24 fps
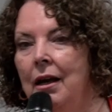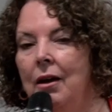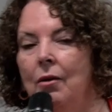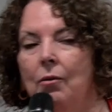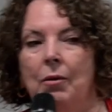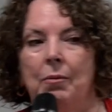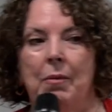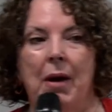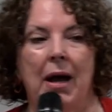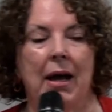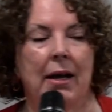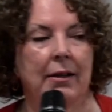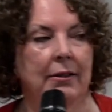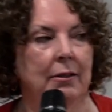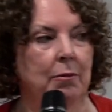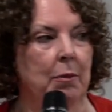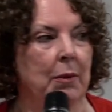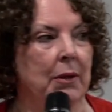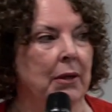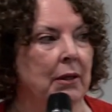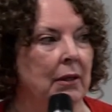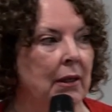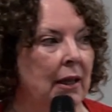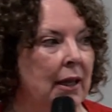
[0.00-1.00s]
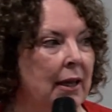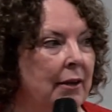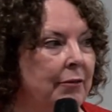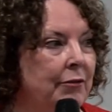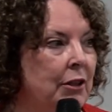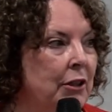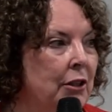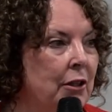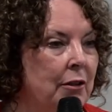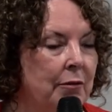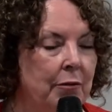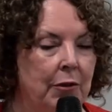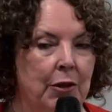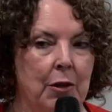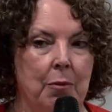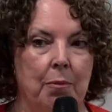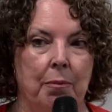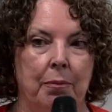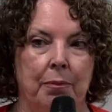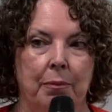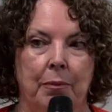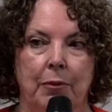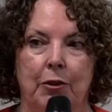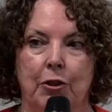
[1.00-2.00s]
When my husband had left and the
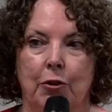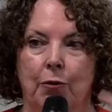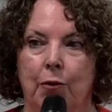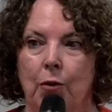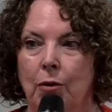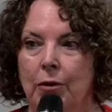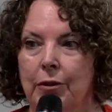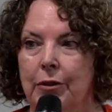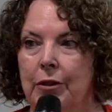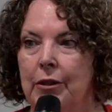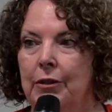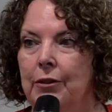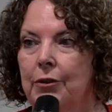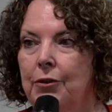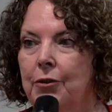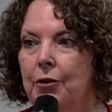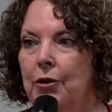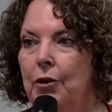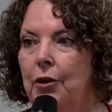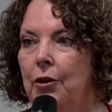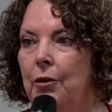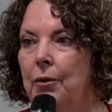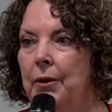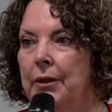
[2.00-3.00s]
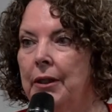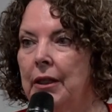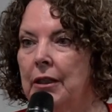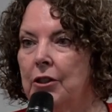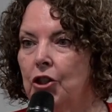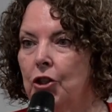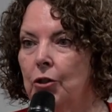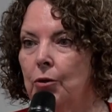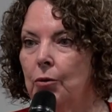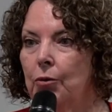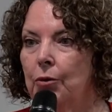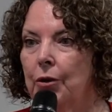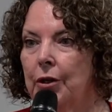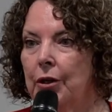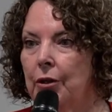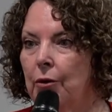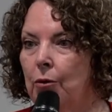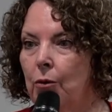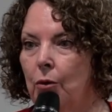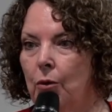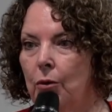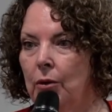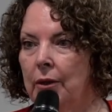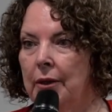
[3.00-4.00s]
divorce is through and the children
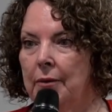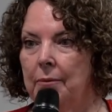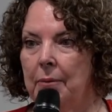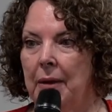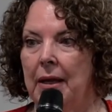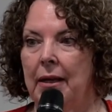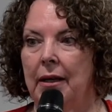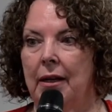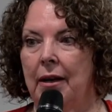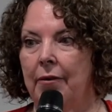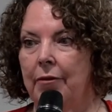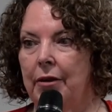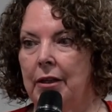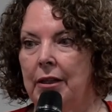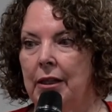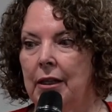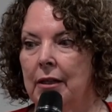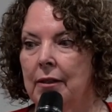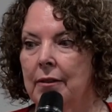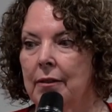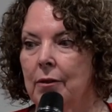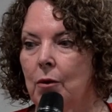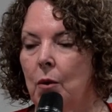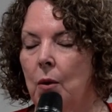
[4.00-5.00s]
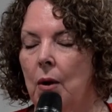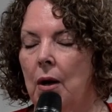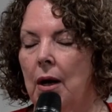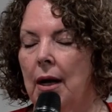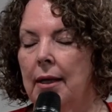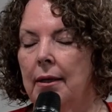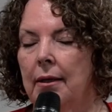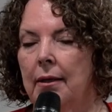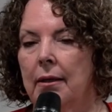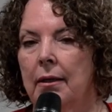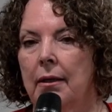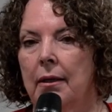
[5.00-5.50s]
are all in bed and everything's quiet.